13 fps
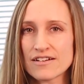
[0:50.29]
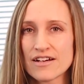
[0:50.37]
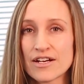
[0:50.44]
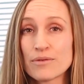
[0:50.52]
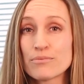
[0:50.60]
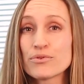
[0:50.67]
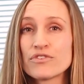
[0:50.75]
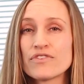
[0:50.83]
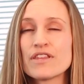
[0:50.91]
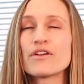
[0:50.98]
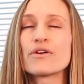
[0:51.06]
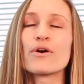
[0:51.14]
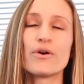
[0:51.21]
on
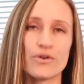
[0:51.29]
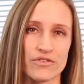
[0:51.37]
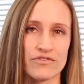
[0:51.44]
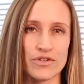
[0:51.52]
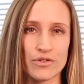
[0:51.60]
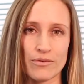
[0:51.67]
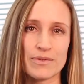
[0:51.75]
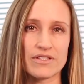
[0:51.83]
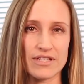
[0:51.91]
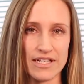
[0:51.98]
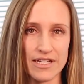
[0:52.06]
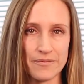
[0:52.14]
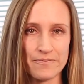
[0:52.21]
improving their own
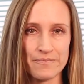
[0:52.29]
viewability.